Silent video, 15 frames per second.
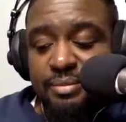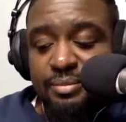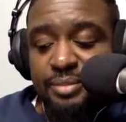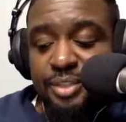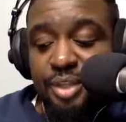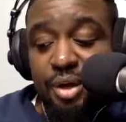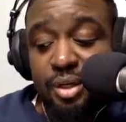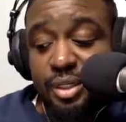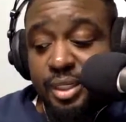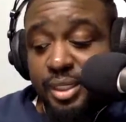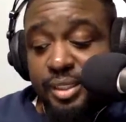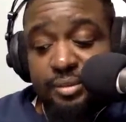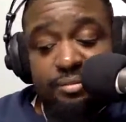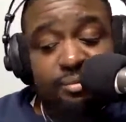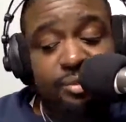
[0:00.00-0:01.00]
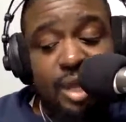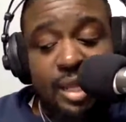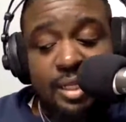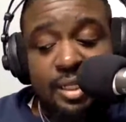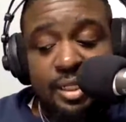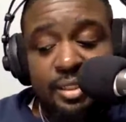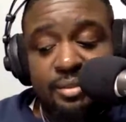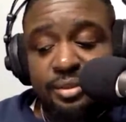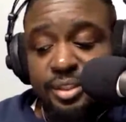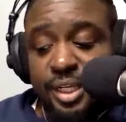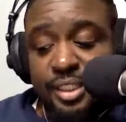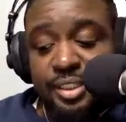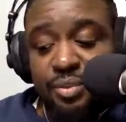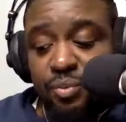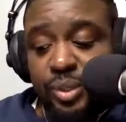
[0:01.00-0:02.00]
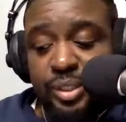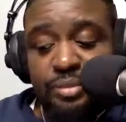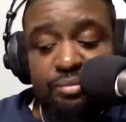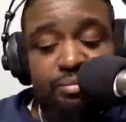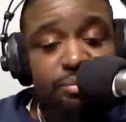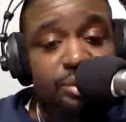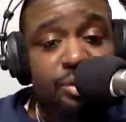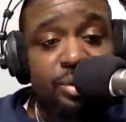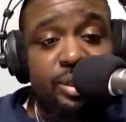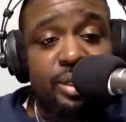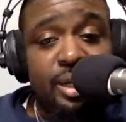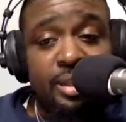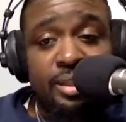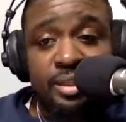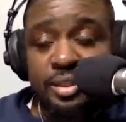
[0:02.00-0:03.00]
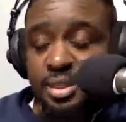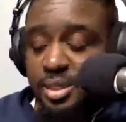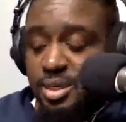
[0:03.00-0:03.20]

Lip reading: Sean Lee not leading. Jason Witten doing nothing.